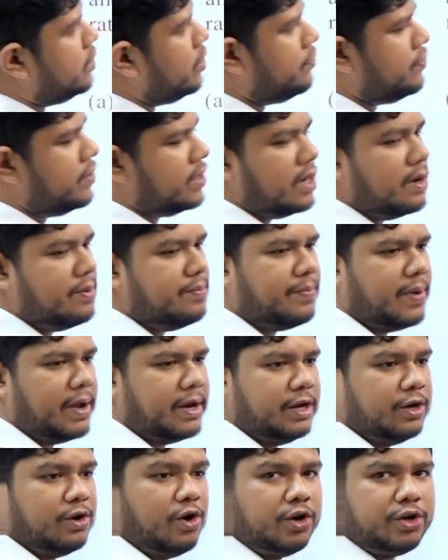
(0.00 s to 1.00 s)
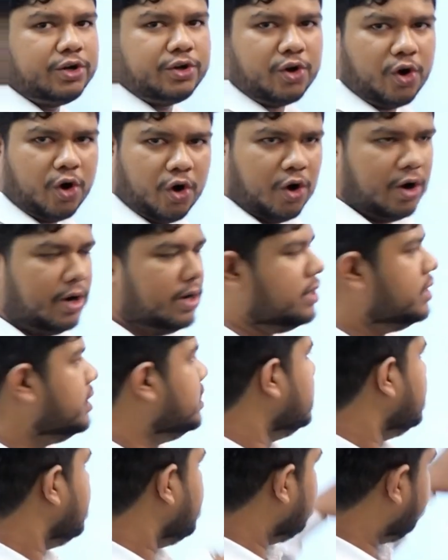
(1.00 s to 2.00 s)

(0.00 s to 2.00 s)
of a company, not all.